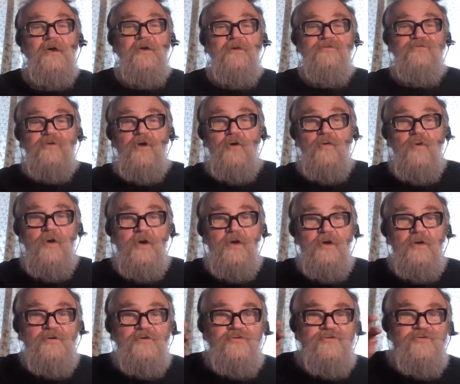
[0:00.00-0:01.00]
So
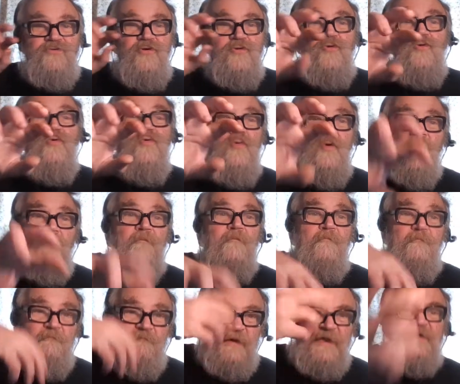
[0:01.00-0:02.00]
to
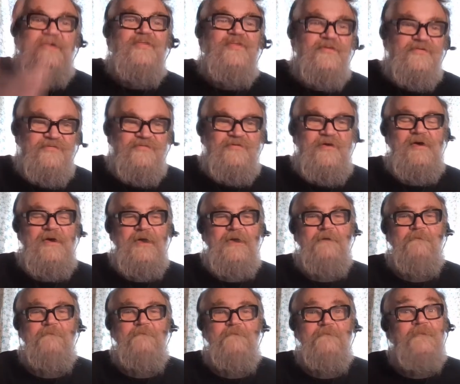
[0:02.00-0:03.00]
be the
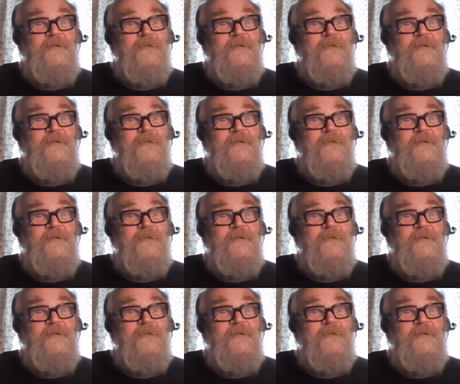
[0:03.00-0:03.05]
same.